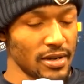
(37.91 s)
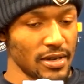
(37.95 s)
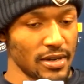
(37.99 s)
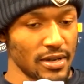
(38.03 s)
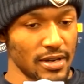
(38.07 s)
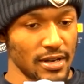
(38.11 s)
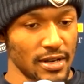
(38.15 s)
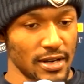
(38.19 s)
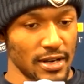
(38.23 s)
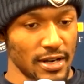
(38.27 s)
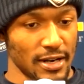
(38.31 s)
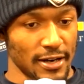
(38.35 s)

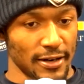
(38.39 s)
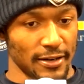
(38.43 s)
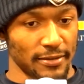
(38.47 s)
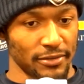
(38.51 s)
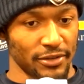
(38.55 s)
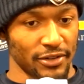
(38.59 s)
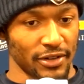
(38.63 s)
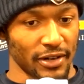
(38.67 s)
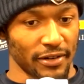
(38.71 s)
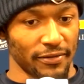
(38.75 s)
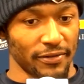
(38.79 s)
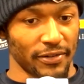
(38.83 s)
I'm trying
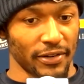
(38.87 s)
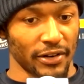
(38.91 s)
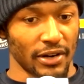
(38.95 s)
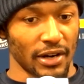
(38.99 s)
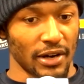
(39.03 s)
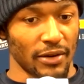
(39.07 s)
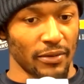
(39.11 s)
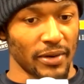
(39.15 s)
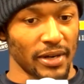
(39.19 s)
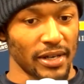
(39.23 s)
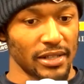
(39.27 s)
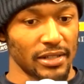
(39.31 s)
to figure out
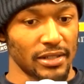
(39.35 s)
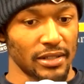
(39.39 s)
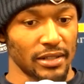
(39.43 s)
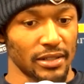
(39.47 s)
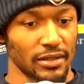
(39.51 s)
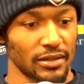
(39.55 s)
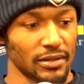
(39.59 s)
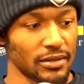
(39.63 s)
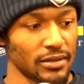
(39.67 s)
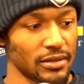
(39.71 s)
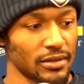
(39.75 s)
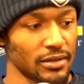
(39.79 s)
ways to
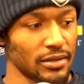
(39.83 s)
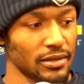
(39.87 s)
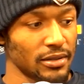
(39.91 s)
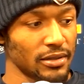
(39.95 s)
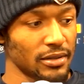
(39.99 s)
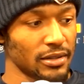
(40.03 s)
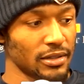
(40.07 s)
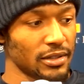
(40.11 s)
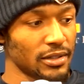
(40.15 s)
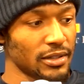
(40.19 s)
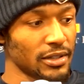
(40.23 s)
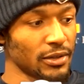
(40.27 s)

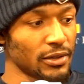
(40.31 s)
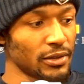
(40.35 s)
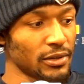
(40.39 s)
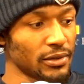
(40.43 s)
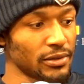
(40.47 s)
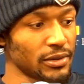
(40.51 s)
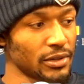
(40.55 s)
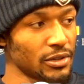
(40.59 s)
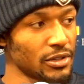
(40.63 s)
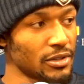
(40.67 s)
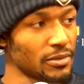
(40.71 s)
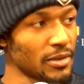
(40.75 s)
still
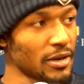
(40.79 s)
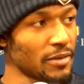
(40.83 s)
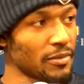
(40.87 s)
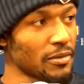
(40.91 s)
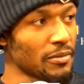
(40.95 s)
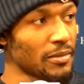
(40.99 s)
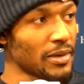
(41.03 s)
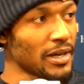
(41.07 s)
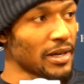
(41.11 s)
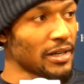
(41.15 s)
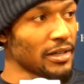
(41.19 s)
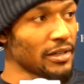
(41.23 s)
do some upper
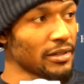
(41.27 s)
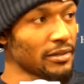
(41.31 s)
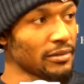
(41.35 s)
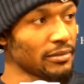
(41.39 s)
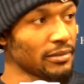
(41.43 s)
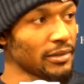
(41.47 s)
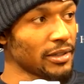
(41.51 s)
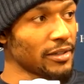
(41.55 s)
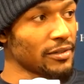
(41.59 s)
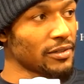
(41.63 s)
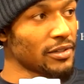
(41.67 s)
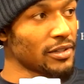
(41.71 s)
body
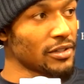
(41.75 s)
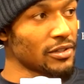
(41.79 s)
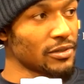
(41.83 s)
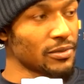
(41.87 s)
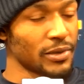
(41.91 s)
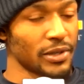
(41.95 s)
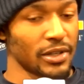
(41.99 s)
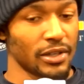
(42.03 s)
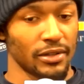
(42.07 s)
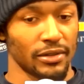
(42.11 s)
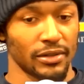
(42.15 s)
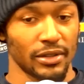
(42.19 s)
lifts as
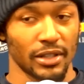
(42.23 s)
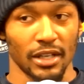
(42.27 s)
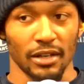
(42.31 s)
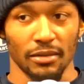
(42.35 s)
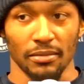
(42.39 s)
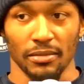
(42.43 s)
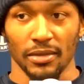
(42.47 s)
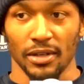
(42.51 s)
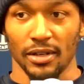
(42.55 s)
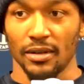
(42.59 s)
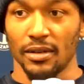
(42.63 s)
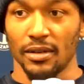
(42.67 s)
well and keep me